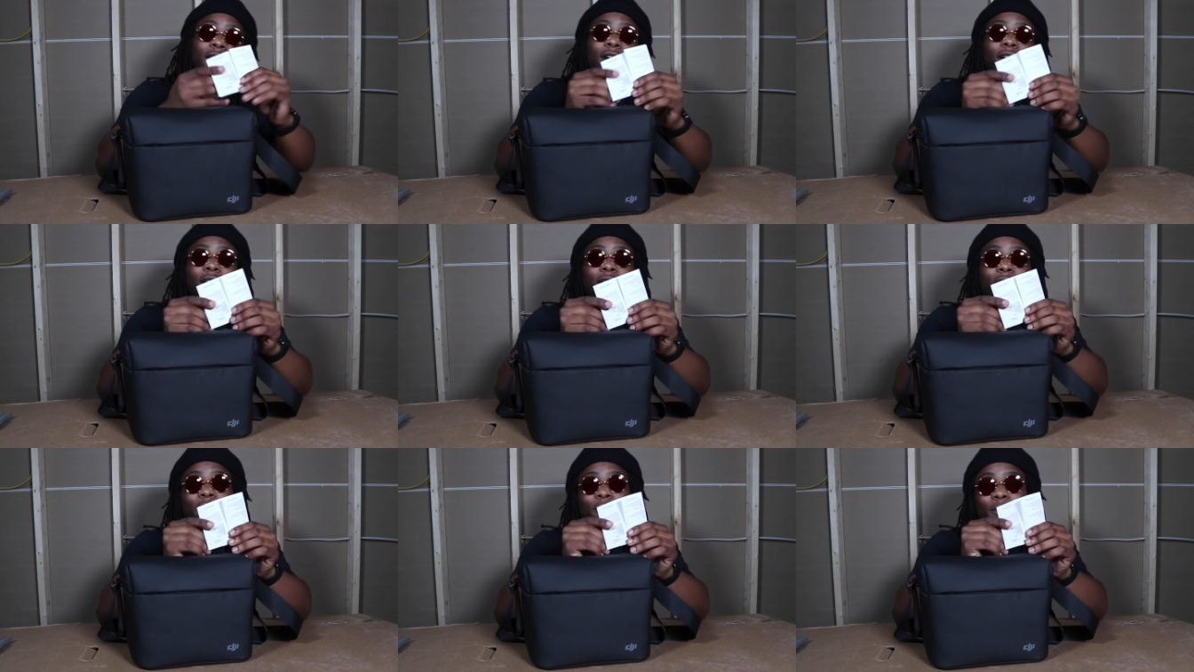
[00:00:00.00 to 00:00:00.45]

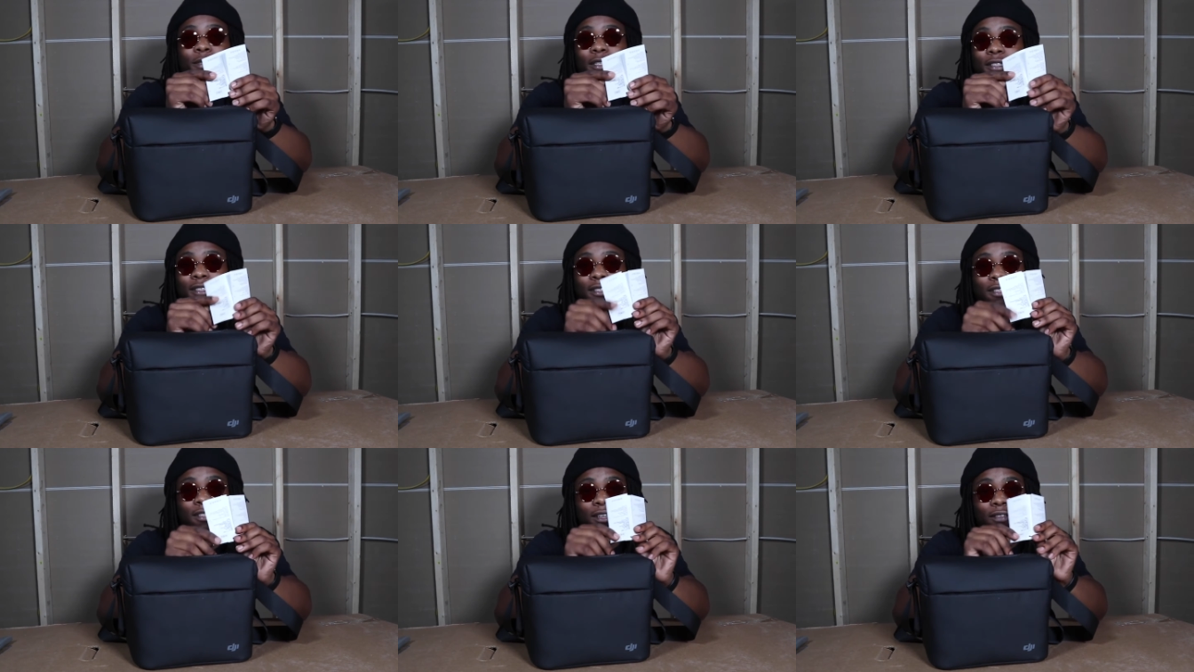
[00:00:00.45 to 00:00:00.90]
Whole bunch
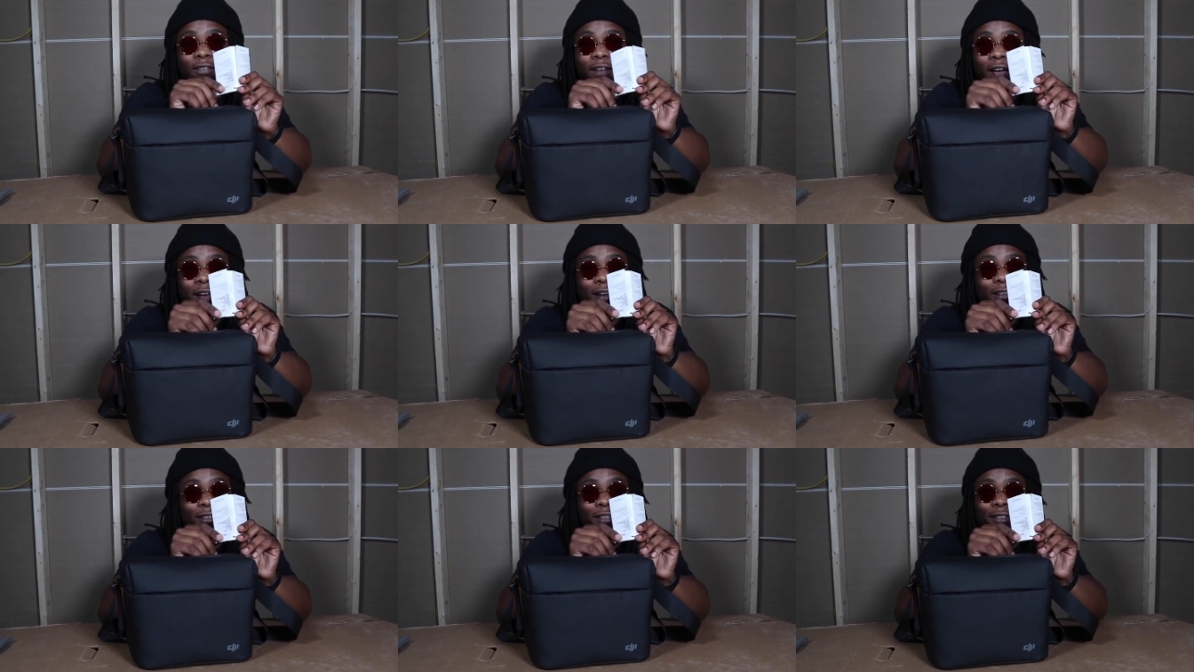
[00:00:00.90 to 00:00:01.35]
of stuff I
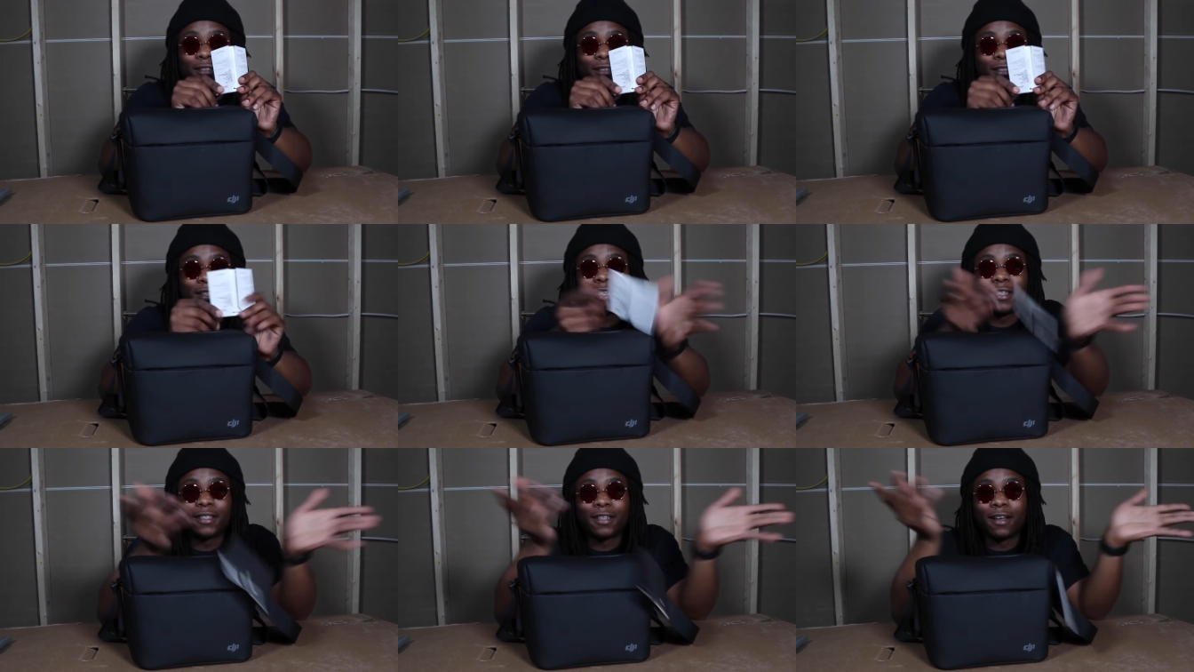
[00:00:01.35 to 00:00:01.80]
don't know what
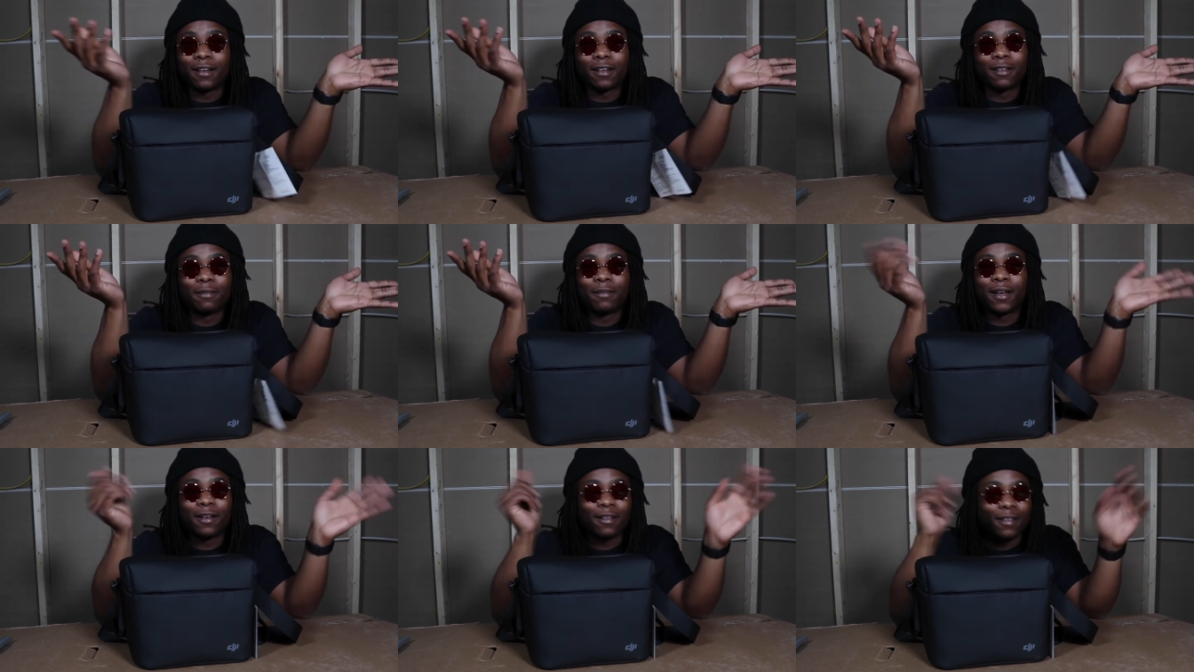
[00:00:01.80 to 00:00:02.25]
they talking
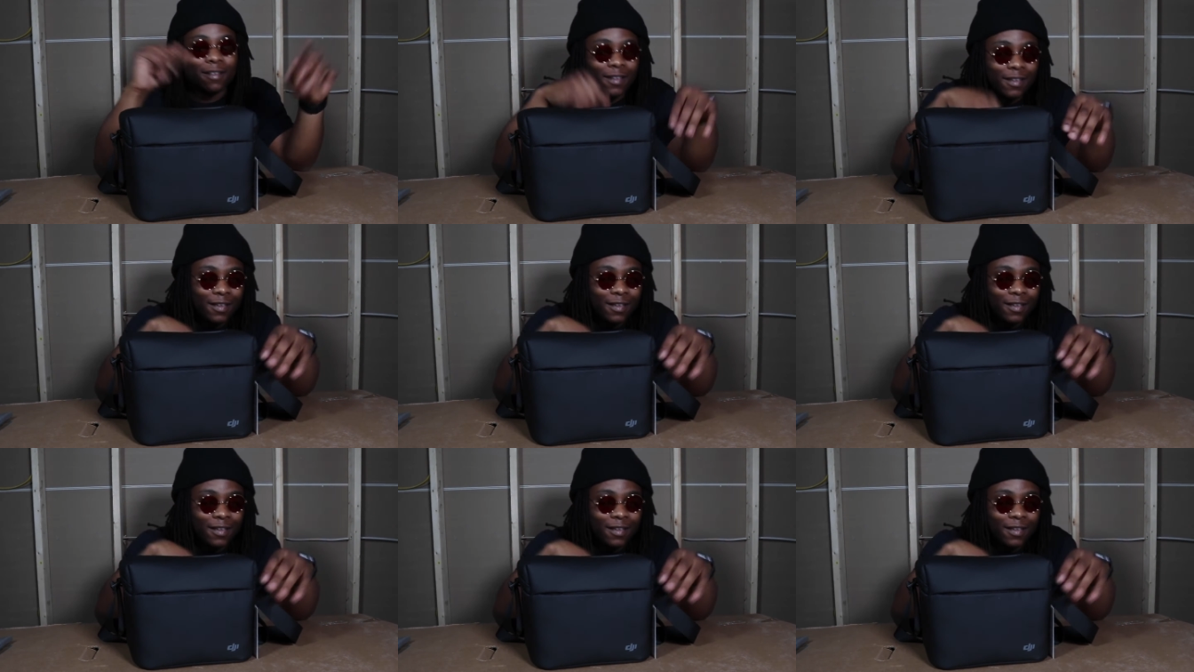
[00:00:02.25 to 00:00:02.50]
about.